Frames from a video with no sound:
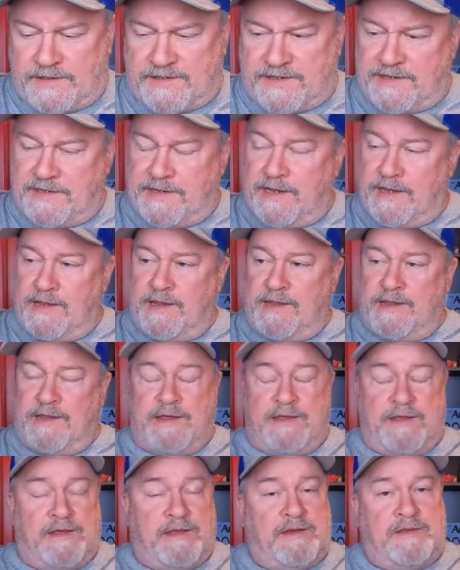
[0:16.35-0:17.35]
today
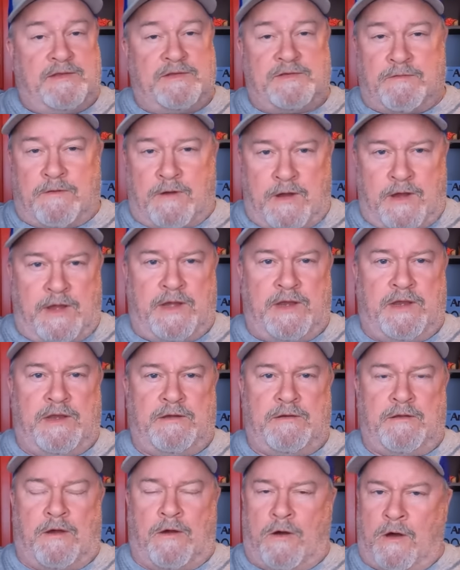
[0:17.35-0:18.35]
it is
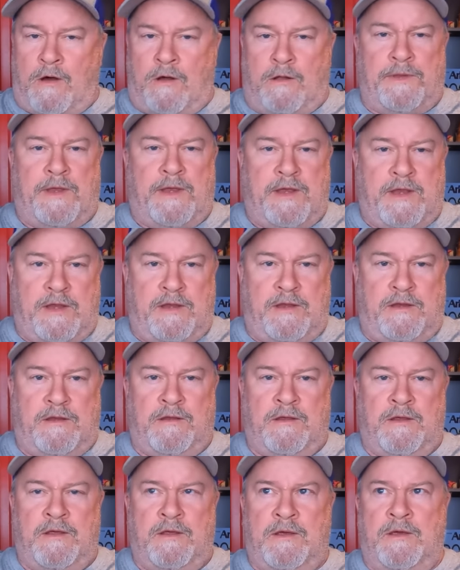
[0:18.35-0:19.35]
raining all day.